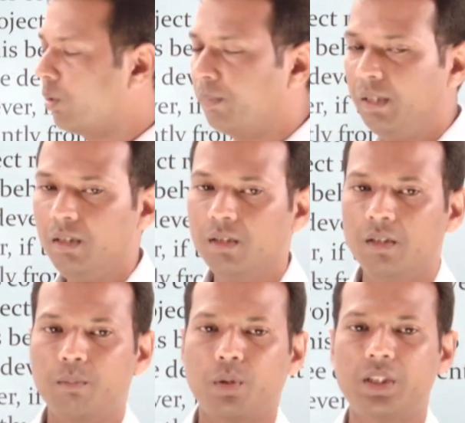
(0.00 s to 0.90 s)
be
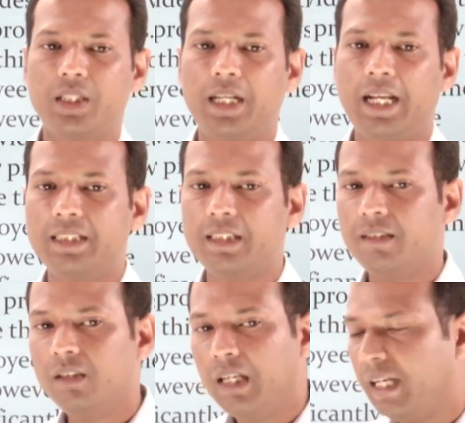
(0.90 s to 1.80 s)
projected as
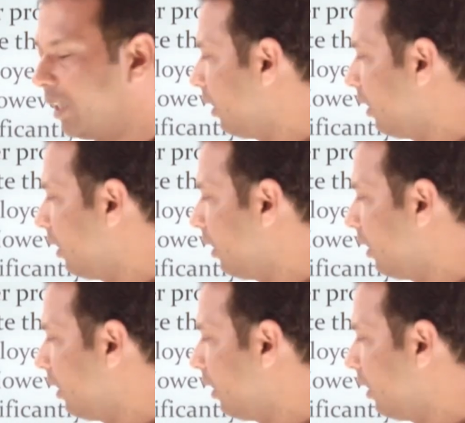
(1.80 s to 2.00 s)
a like